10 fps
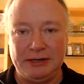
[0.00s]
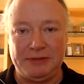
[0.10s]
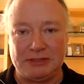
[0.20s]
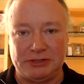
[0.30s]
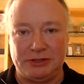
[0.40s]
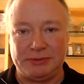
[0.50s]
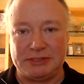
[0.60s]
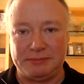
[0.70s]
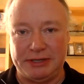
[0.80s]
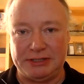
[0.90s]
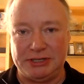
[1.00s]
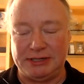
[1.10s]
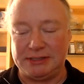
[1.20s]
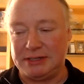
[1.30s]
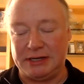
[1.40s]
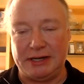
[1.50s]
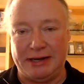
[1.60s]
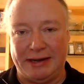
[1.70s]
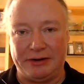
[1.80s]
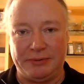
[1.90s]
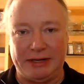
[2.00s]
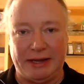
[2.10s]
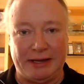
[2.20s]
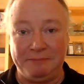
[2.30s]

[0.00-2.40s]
these global supply chains? And how do we get